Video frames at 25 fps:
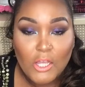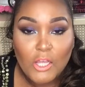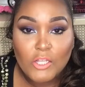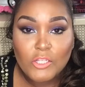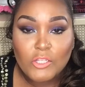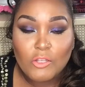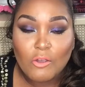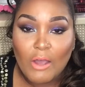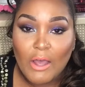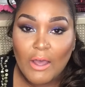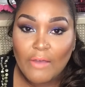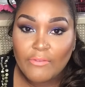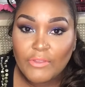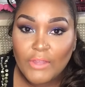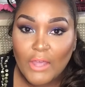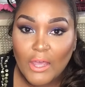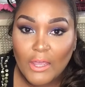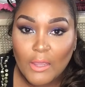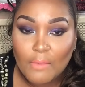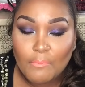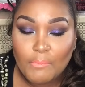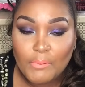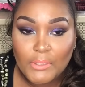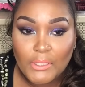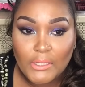So after I
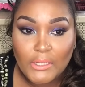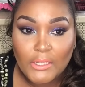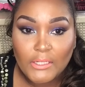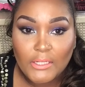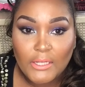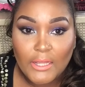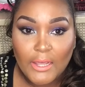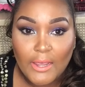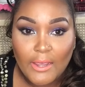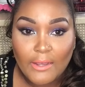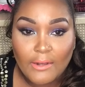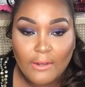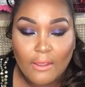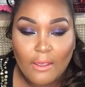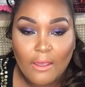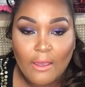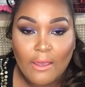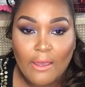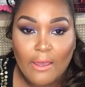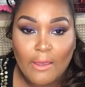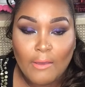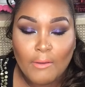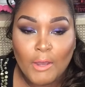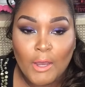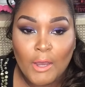completed that,
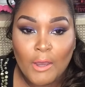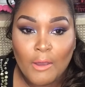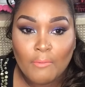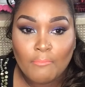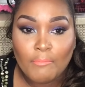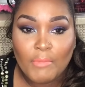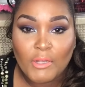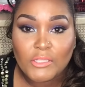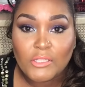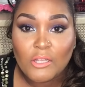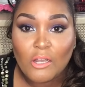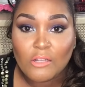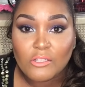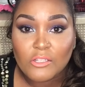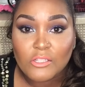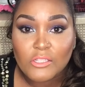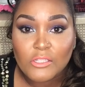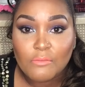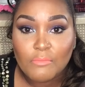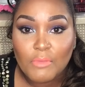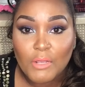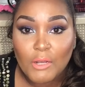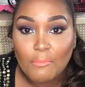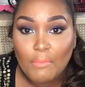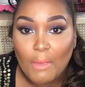my doctor
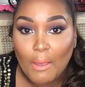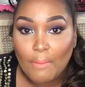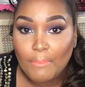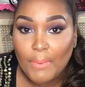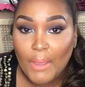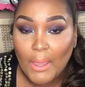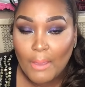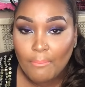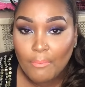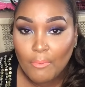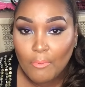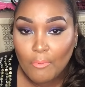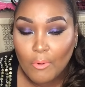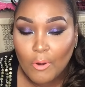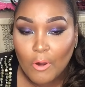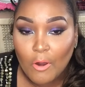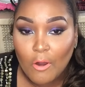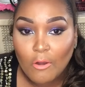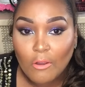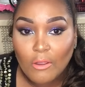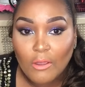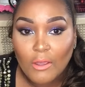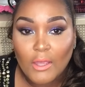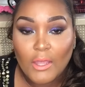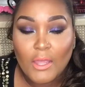submitted my
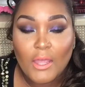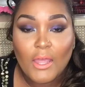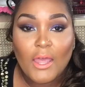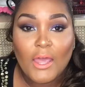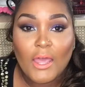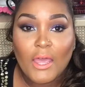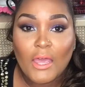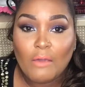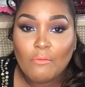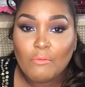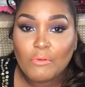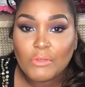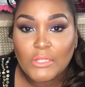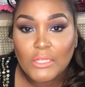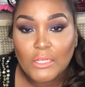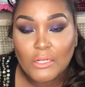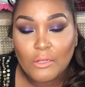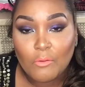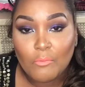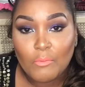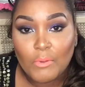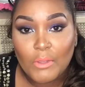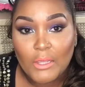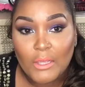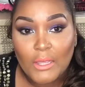paperwork, and within a
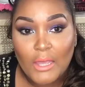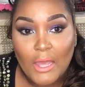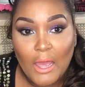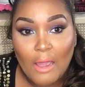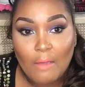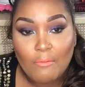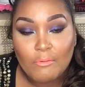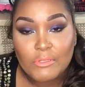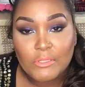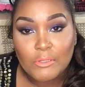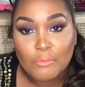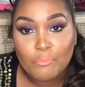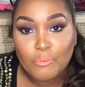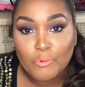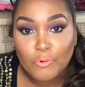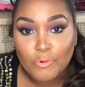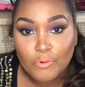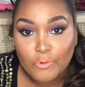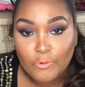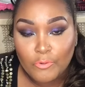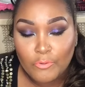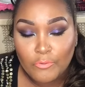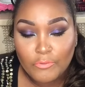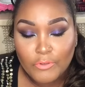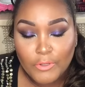week I was
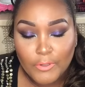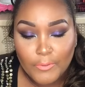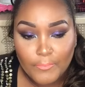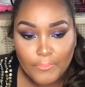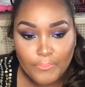approved,